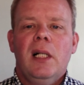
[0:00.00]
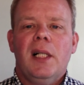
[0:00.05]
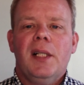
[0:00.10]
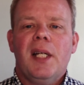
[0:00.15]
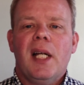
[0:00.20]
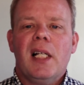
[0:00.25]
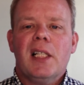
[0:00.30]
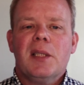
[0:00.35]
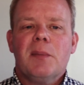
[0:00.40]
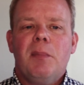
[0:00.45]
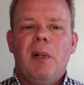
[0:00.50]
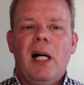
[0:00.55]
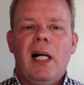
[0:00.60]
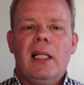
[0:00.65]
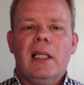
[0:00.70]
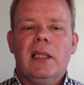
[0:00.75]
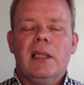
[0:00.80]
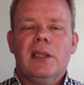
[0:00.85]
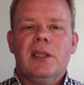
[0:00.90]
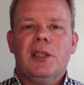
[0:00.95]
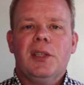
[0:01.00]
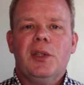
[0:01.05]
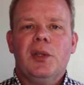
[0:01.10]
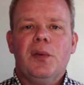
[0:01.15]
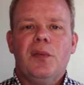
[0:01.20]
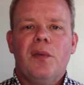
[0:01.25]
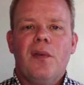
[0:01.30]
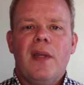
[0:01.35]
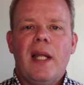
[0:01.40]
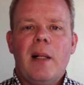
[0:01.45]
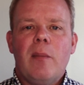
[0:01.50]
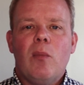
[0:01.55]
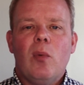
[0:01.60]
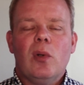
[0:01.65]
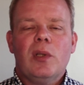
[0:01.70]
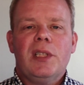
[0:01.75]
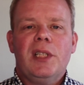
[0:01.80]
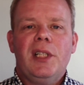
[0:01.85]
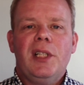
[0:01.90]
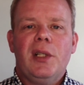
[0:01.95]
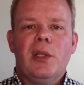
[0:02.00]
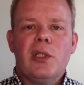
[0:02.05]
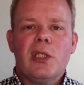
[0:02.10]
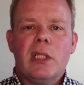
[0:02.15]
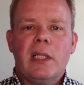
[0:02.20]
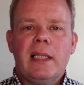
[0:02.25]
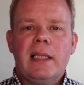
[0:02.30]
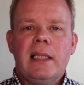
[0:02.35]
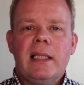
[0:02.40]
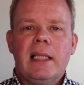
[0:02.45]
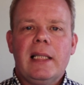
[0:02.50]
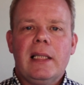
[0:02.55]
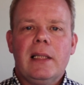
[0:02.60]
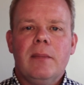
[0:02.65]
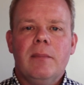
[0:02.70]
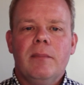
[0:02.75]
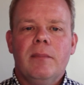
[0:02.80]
and asked Pilate to do for them what he usually did.